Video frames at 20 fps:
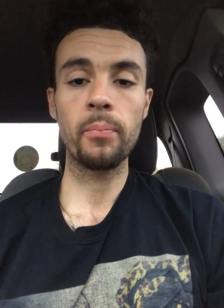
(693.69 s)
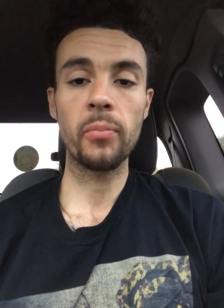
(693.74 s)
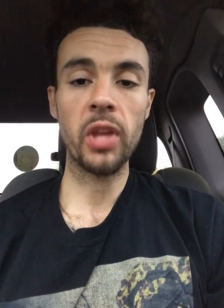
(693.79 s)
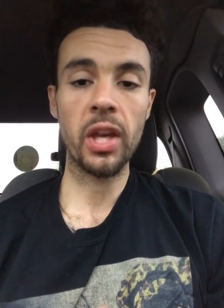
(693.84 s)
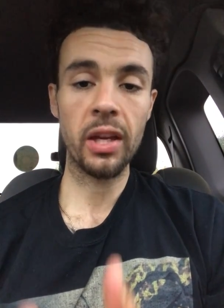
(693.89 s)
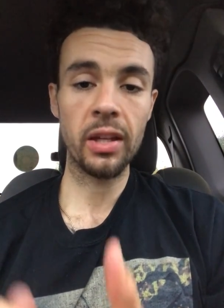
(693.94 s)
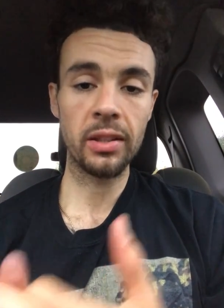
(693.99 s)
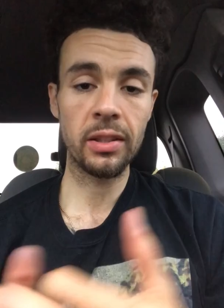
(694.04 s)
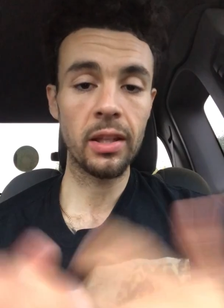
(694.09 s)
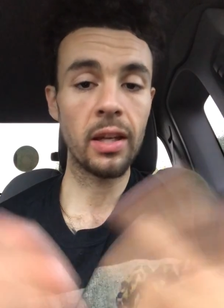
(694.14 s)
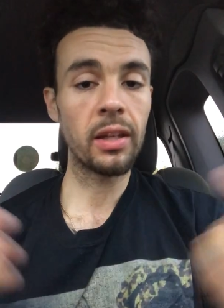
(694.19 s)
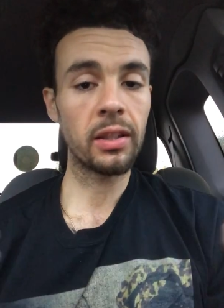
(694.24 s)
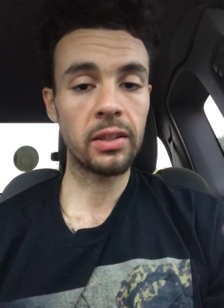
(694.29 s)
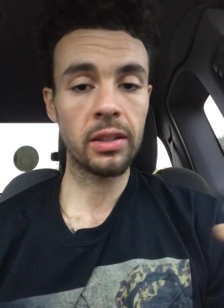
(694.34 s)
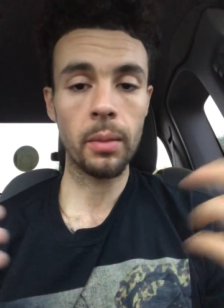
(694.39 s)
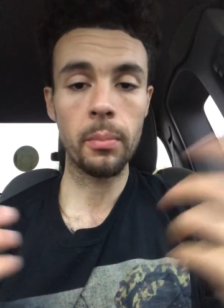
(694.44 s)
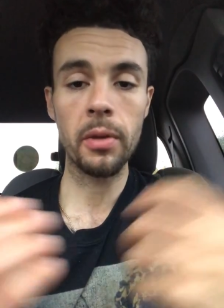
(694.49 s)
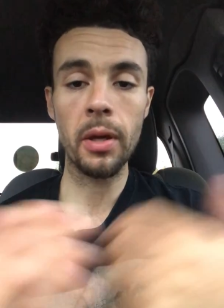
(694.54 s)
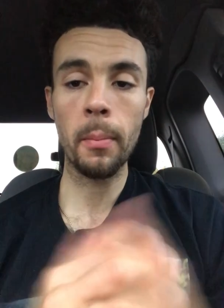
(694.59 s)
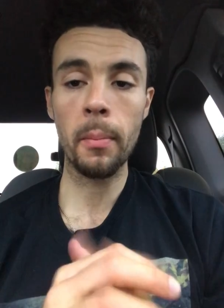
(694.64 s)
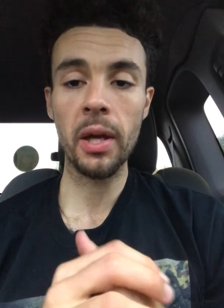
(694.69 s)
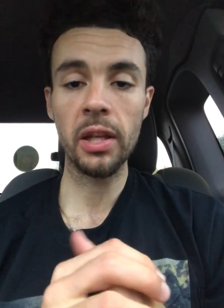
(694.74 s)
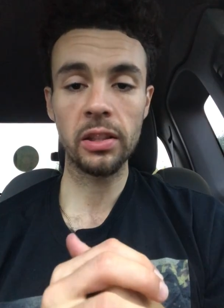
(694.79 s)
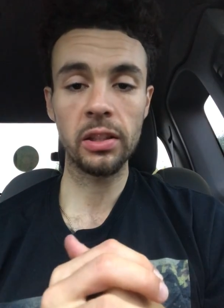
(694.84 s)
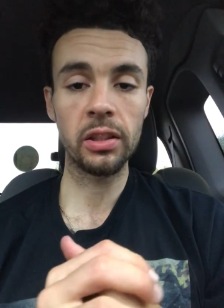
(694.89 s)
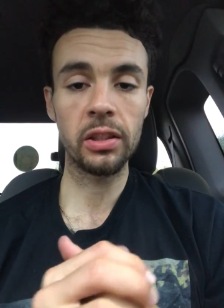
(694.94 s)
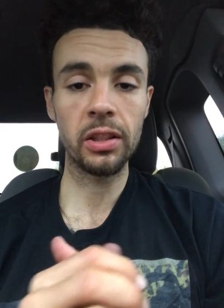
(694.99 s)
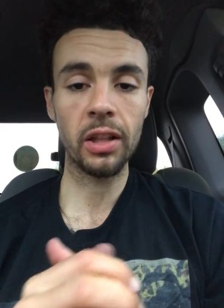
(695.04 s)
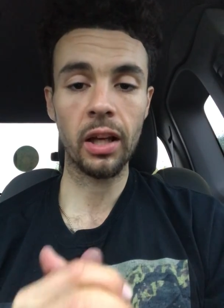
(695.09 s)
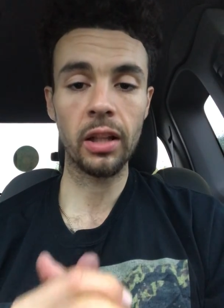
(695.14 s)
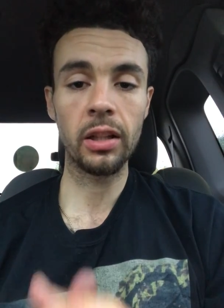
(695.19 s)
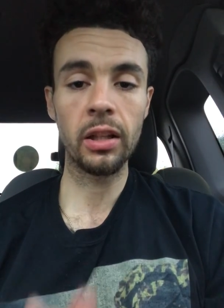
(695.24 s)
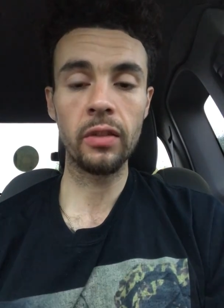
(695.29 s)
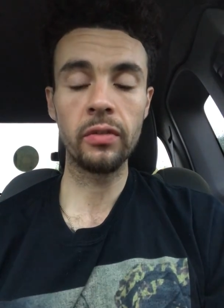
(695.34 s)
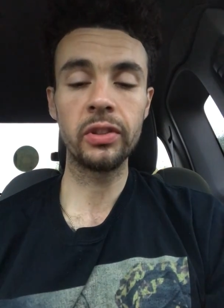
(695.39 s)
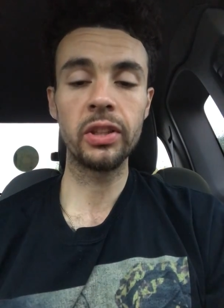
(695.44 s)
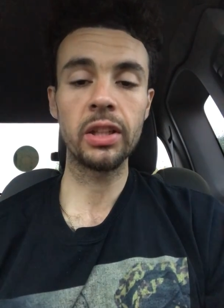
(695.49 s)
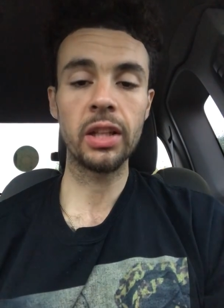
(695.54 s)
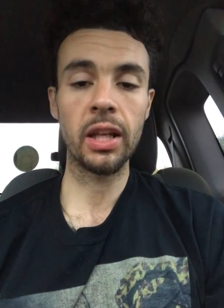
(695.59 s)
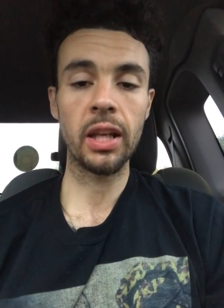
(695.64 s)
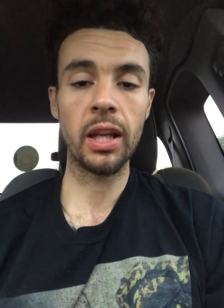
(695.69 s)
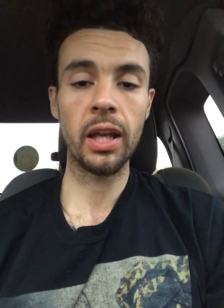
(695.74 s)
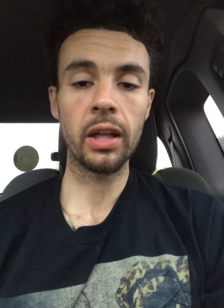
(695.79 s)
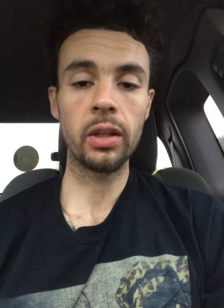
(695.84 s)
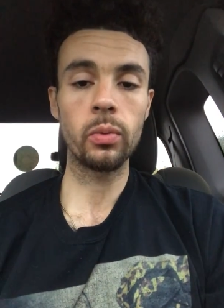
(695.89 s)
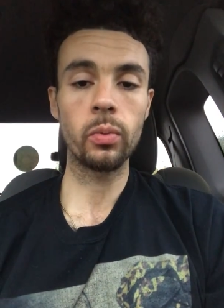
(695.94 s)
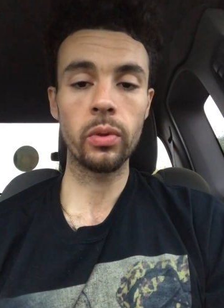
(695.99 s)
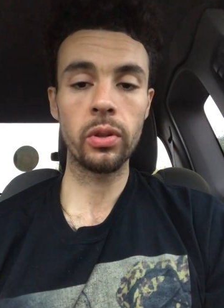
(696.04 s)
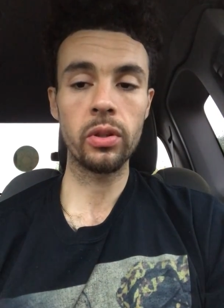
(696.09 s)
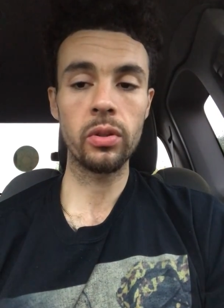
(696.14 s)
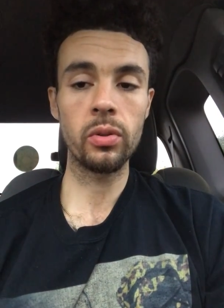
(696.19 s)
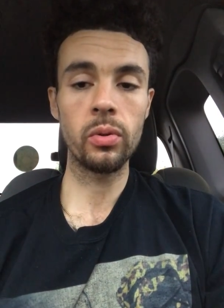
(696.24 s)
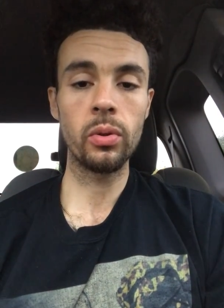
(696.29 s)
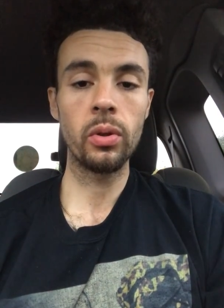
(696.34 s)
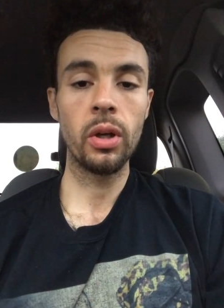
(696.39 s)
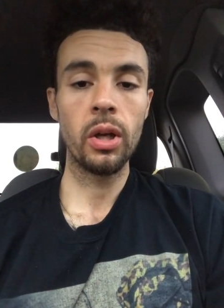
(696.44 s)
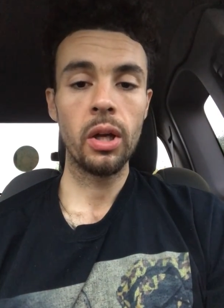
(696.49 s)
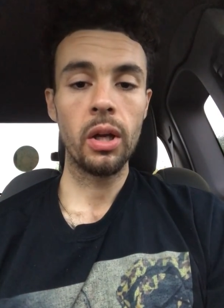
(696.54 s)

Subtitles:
And yeah, send me a message. I'd love to connect with you.